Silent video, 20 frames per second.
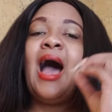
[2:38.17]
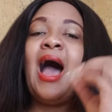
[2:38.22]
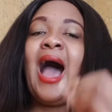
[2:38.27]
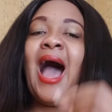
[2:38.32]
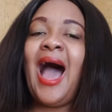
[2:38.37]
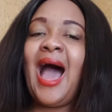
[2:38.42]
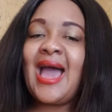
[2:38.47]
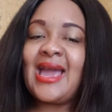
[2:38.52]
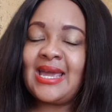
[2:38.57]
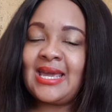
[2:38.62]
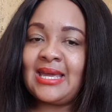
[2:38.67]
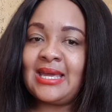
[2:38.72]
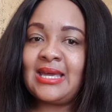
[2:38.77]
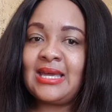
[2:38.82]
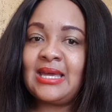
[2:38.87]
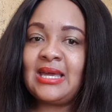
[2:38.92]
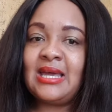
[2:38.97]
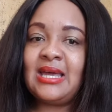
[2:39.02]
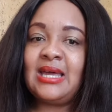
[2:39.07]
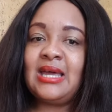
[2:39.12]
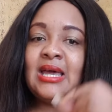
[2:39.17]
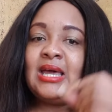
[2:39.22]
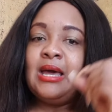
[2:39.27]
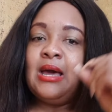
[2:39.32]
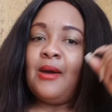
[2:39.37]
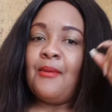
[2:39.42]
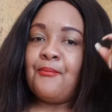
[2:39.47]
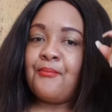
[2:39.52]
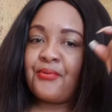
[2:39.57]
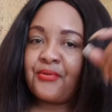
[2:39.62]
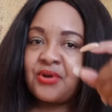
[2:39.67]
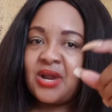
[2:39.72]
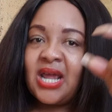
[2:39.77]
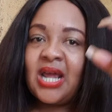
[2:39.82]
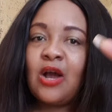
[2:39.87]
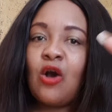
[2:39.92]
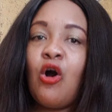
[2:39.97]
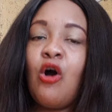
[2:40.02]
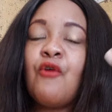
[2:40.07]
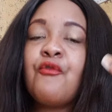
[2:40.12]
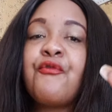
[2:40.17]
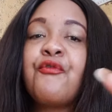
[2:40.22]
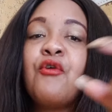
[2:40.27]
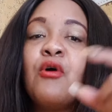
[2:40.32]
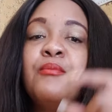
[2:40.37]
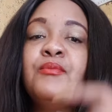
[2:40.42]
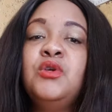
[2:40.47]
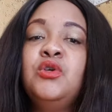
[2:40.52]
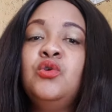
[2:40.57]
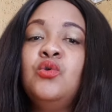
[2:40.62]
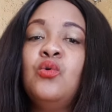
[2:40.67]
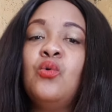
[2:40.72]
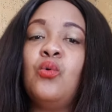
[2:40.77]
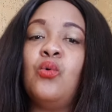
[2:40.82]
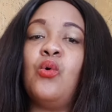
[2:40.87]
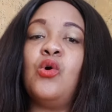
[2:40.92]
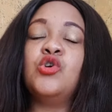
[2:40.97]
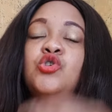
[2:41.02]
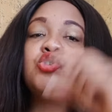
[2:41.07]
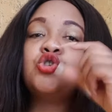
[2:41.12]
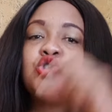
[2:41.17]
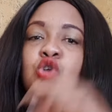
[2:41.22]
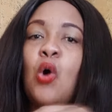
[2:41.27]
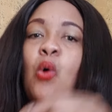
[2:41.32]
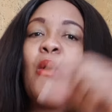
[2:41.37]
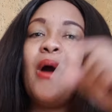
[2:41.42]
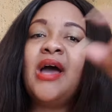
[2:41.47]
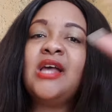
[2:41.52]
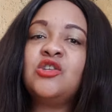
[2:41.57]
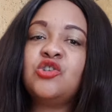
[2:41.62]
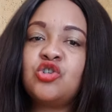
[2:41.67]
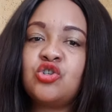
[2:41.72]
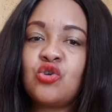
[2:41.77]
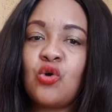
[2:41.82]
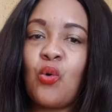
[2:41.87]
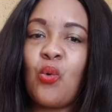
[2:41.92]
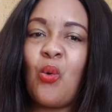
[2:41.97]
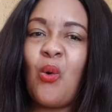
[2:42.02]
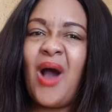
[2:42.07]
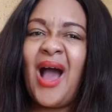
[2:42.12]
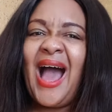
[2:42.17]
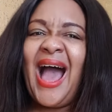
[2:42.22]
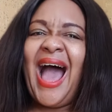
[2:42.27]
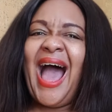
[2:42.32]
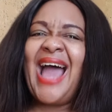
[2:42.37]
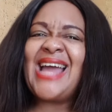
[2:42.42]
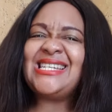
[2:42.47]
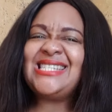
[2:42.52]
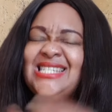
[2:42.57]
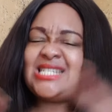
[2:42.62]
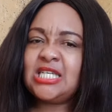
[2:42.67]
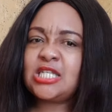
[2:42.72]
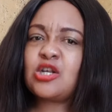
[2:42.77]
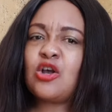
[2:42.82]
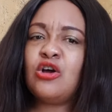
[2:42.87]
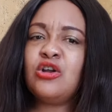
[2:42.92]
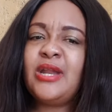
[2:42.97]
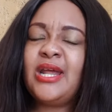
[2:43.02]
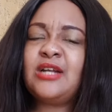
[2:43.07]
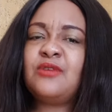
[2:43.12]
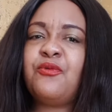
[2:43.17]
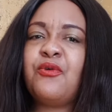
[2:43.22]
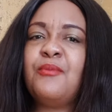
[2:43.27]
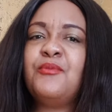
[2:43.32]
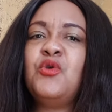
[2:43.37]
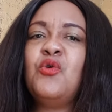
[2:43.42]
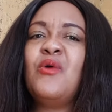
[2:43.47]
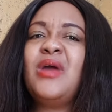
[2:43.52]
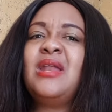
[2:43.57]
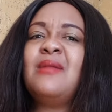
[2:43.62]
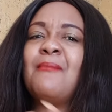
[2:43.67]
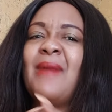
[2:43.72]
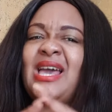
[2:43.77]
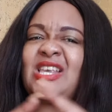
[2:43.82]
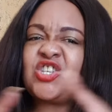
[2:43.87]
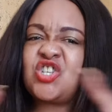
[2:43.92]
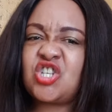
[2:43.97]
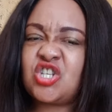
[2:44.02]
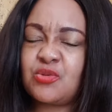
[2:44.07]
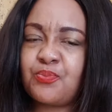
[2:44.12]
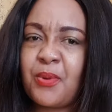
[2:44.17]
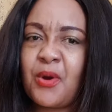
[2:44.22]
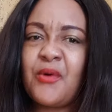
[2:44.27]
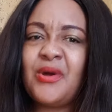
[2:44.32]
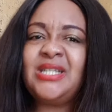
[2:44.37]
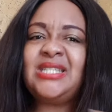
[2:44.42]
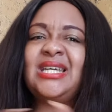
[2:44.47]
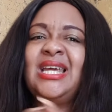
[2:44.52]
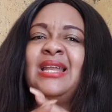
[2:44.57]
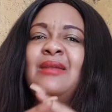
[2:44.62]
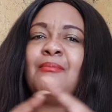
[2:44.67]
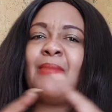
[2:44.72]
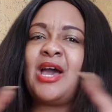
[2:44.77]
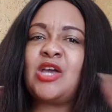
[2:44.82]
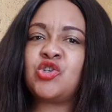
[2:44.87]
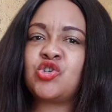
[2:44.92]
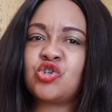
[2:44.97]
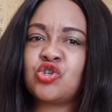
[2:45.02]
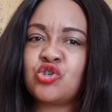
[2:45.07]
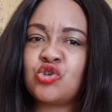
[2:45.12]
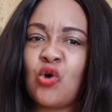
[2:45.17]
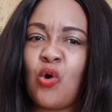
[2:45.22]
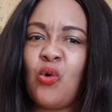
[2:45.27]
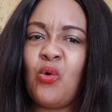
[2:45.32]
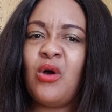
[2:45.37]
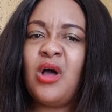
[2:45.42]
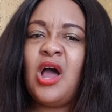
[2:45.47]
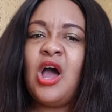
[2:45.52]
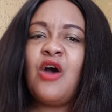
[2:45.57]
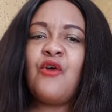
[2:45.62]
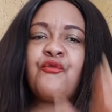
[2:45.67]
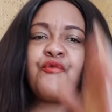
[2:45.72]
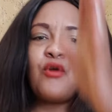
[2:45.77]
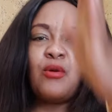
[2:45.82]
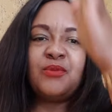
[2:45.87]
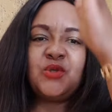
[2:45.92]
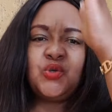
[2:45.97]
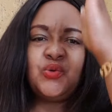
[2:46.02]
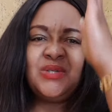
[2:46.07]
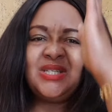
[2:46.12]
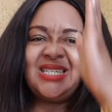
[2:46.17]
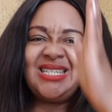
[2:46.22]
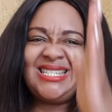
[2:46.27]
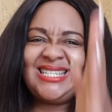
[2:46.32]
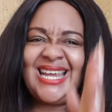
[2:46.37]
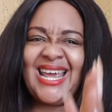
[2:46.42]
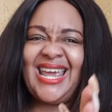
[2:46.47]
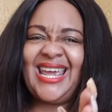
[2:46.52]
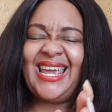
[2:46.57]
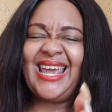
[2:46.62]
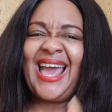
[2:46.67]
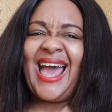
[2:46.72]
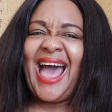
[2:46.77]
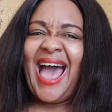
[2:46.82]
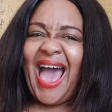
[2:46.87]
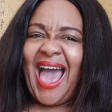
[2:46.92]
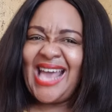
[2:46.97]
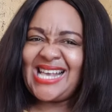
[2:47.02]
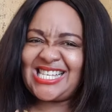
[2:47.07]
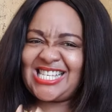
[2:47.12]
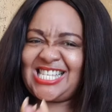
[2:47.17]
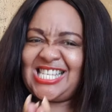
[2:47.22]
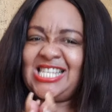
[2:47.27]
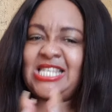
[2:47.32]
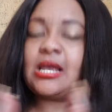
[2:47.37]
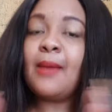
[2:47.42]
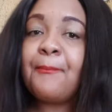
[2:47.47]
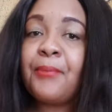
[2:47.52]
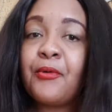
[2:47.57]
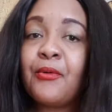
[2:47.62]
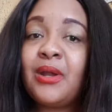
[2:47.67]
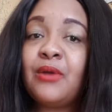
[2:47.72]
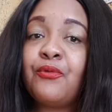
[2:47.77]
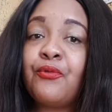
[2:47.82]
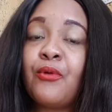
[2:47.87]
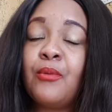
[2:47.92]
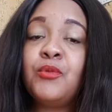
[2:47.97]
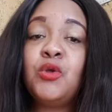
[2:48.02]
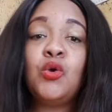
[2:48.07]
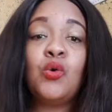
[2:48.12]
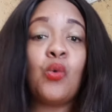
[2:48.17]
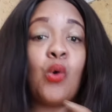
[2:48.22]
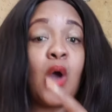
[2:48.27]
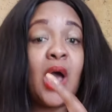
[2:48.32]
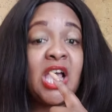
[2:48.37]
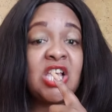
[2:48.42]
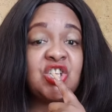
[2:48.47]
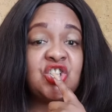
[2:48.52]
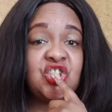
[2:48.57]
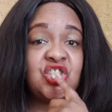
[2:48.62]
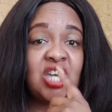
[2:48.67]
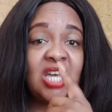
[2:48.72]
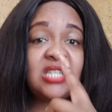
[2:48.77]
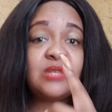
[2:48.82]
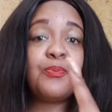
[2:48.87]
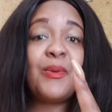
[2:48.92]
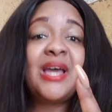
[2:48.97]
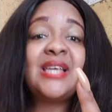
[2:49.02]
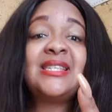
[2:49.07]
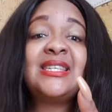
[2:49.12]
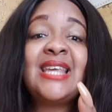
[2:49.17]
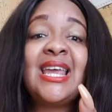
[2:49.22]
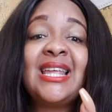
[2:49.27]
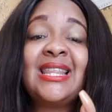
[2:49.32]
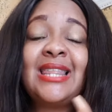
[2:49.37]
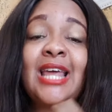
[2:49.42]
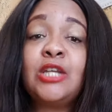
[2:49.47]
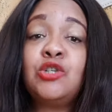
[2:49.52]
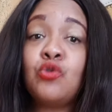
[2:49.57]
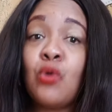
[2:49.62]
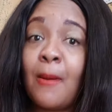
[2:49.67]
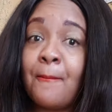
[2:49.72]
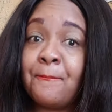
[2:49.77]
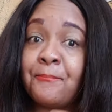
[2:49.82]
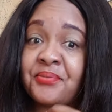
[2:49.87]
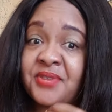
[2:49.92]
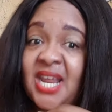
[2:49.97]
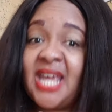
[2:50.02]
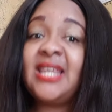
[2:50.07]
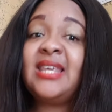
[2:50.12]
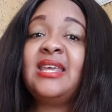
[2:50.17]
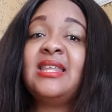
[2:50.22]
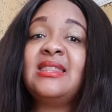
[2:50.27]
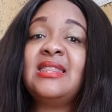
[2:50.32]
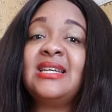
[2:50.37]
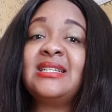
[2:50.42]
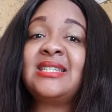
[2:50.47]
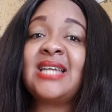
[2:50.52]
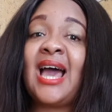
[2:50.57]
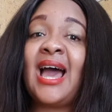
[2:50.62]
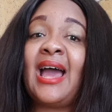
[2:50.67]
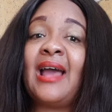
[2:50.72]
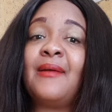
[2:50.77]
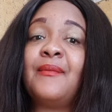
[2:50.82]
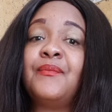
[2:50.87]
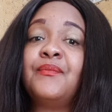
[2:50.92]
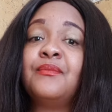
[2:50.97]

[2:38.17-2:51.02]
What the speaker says: I break off from you, soul and soul. I disconnect from you in my spirit, in my soul. From today, I separate from you just by saying that you are breaking the tie.